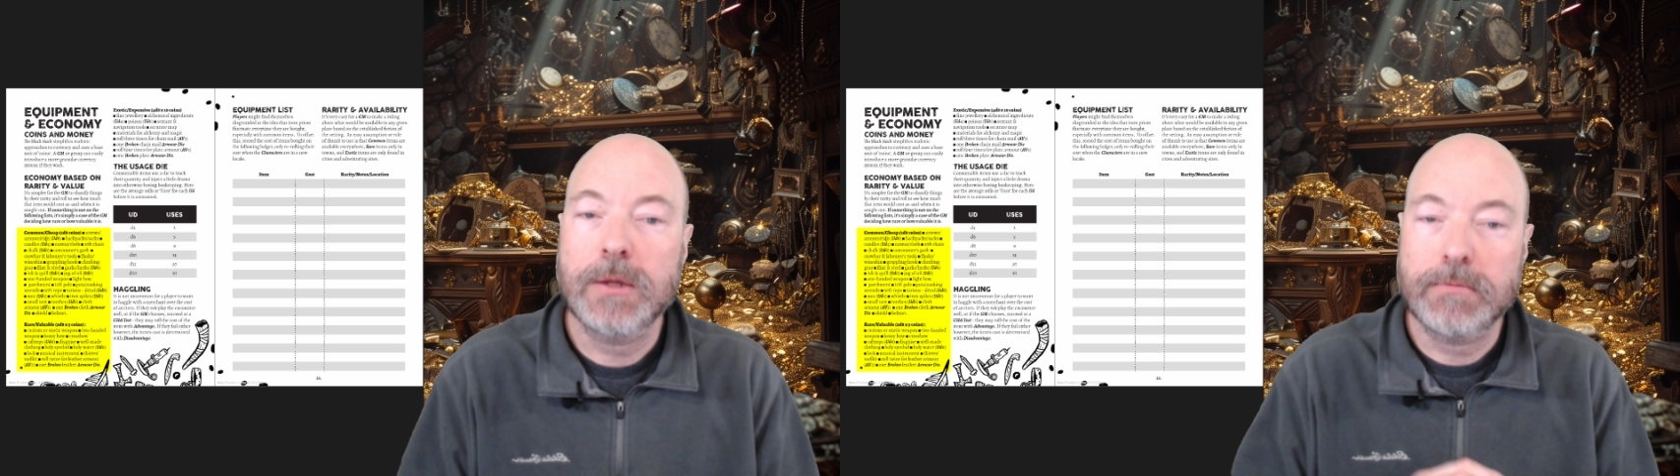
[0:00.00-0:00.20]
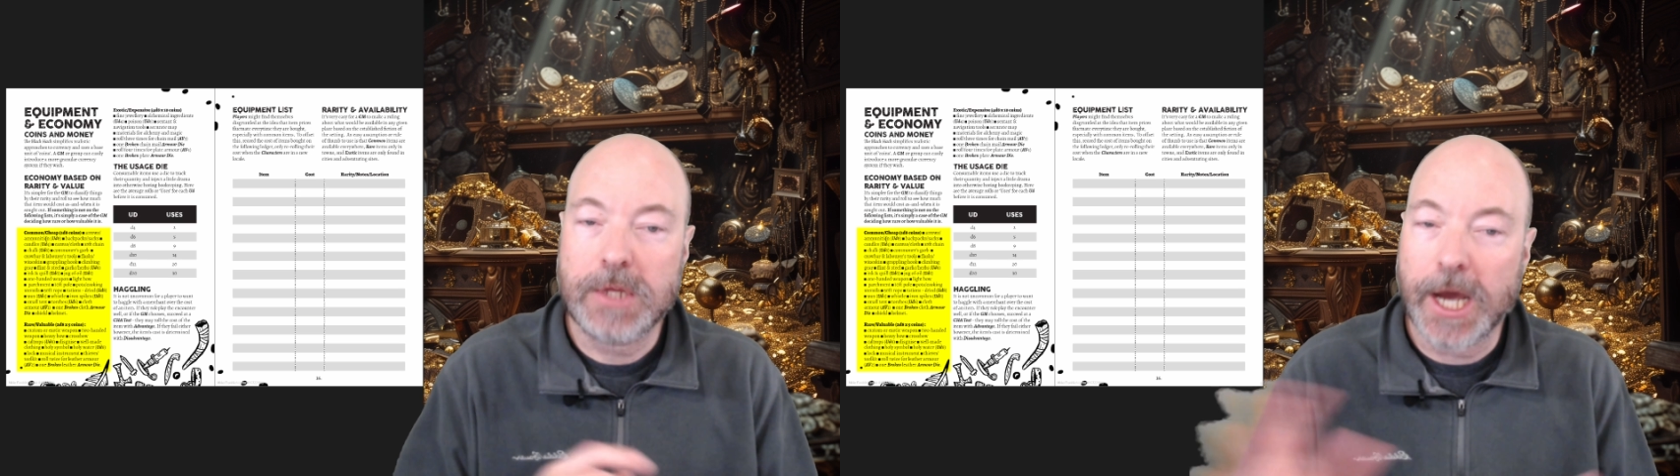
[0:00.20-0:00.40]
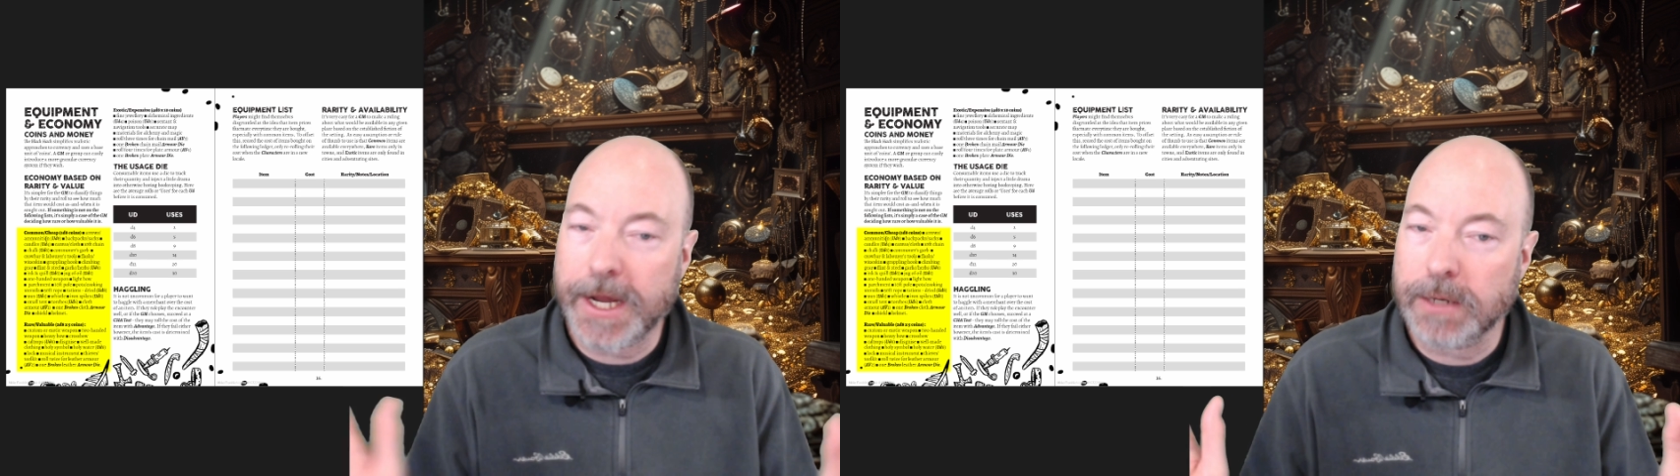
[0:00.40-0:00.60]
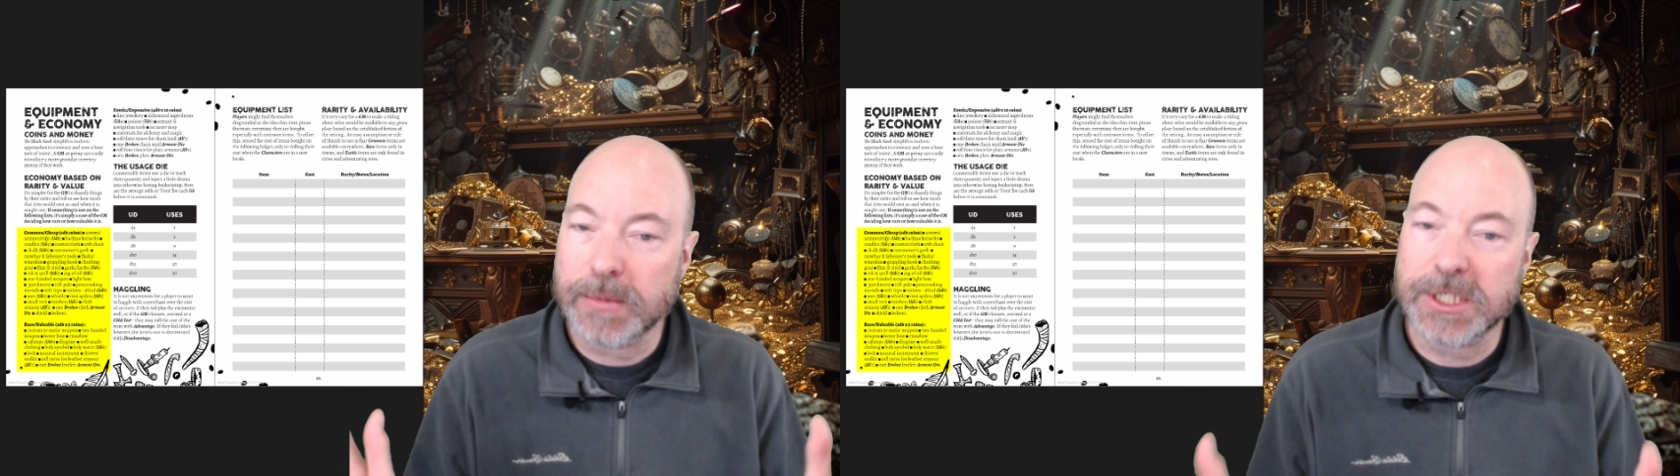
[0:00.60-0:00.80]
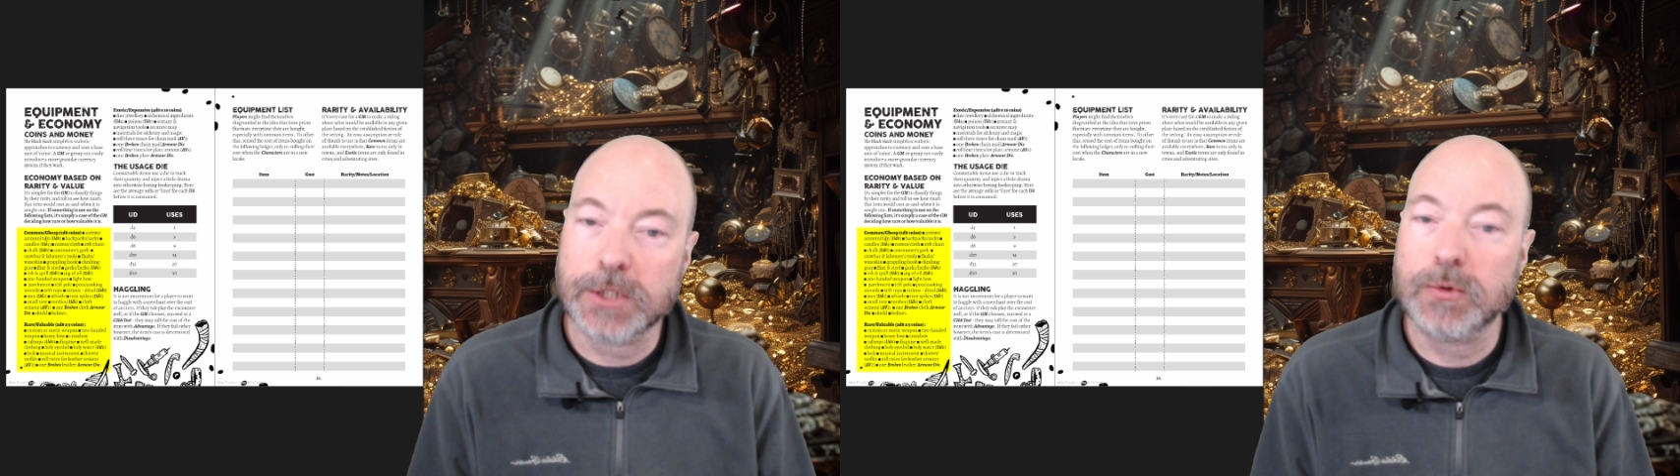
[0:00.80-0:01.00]
the item
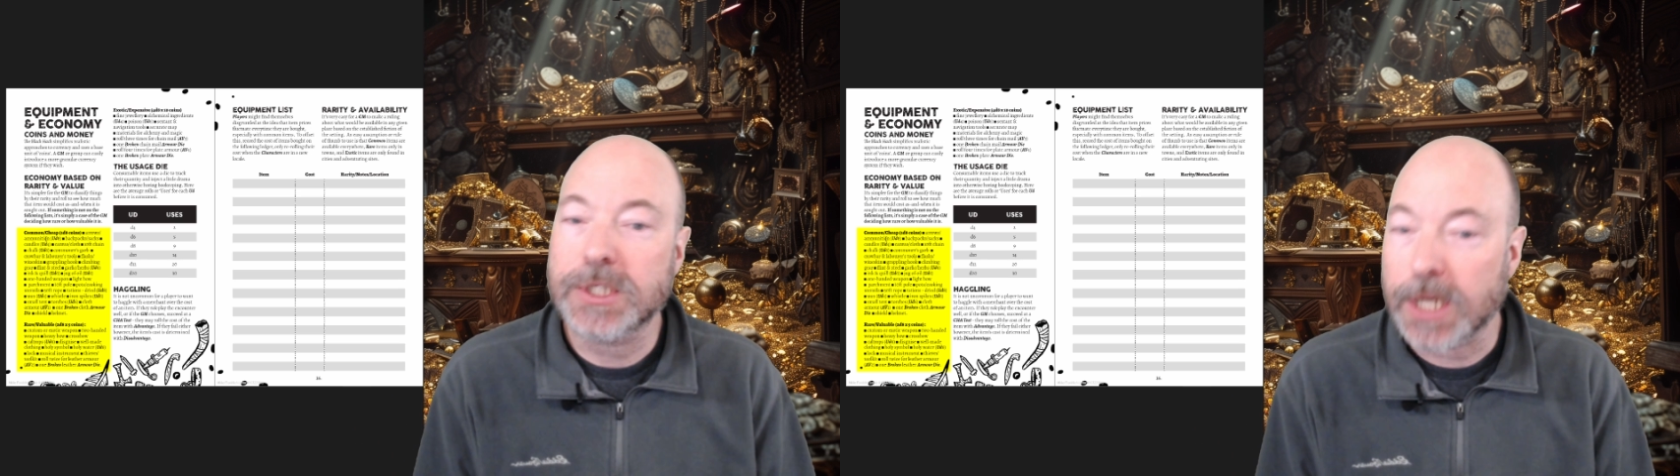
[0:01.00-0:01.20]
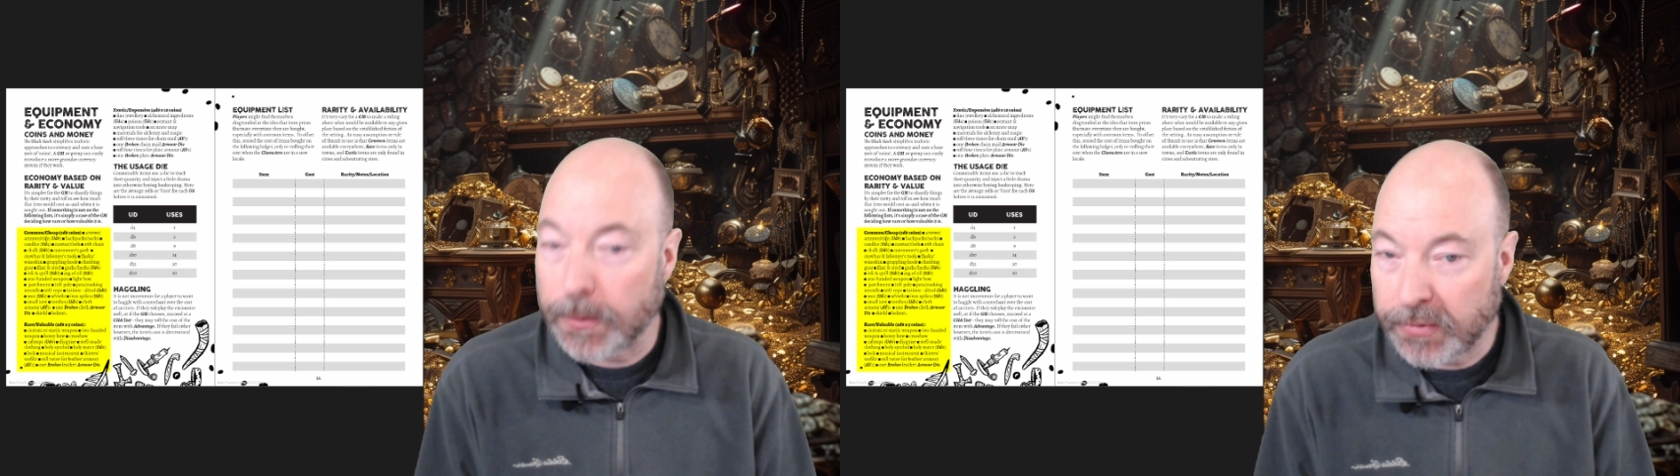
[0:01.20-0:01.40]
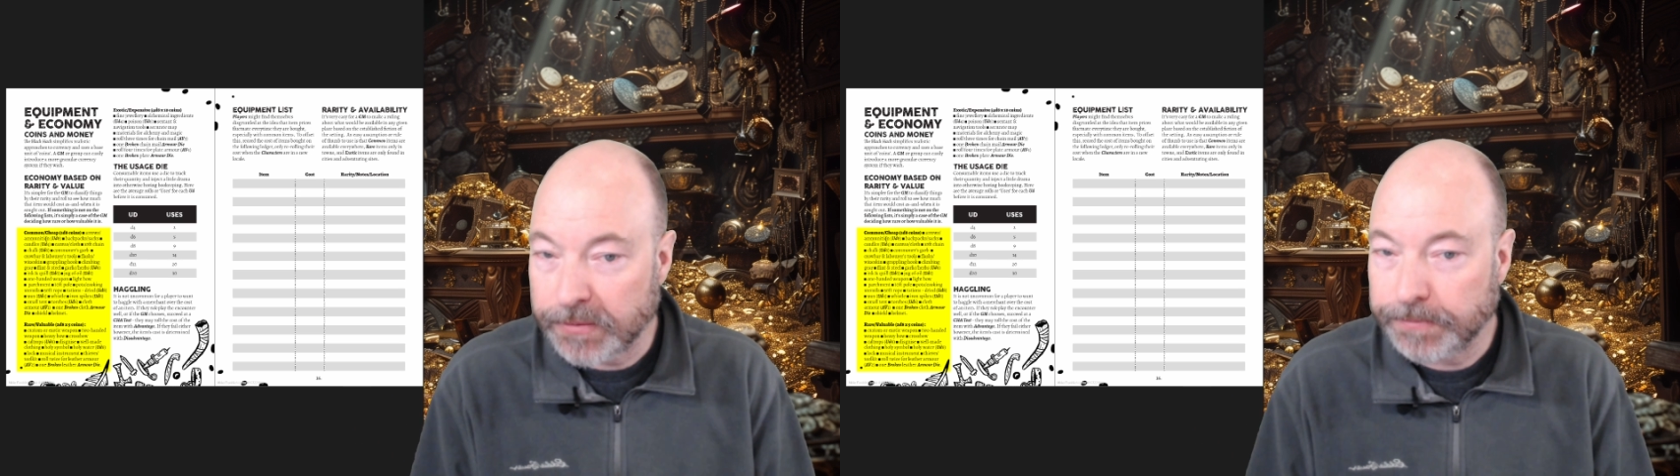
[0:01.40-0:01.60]
is used up.